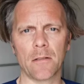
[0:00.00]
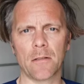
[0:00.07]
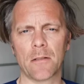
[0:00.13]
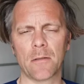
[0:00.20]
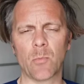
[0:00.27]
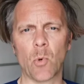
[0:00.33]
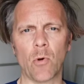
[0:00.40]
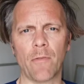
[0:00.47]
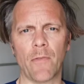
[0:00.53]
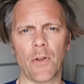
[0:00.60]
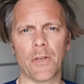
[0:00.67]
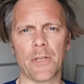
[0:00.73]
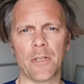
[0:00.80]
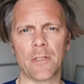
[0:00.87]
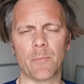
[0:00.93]
smaller
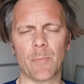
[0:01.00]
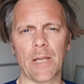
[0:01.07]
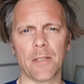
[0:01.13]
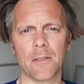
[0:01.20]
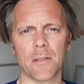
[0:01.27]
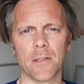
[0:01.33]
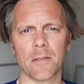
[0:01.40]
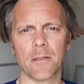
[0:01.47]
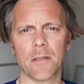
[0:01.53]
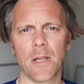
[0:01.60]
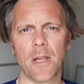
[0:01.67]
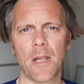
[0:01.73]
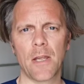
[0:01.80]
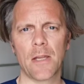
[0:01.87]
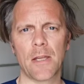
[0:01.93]
funded spaces,
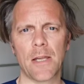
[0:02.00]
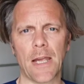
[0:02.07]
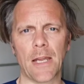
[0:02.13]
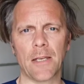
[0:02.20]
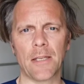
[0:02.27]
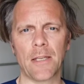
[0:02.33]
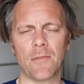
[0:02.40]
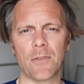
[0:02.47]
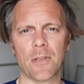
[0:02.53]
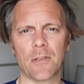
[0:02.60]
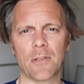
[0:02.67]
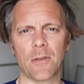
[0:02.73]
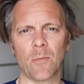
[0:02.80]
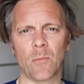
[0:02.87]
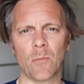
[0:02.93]
and gives
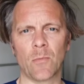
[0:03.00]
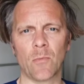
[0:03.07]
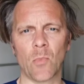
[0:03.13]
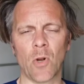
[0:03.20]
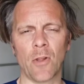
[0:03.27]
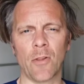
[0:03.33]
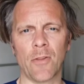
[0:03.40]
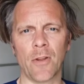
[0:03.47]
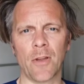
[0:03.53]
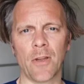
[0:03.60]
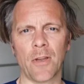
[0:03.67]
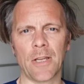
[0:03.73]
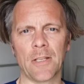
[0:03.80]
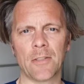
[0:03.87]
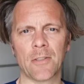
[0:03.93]
us some
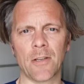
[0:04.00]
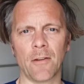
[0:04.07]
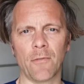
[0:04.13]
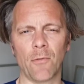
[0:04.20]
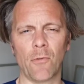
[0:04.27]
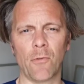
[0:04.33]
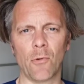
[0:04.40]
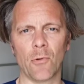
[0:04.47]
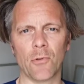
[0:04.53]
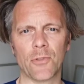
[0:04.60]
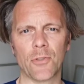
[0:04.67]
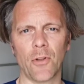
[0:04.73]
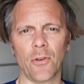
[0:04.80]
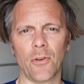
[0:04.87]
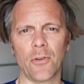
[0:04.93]
rather insightful
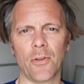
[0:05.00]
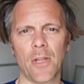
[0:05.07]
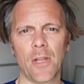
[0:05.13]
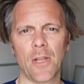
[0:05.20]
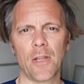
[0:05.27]
thoughts on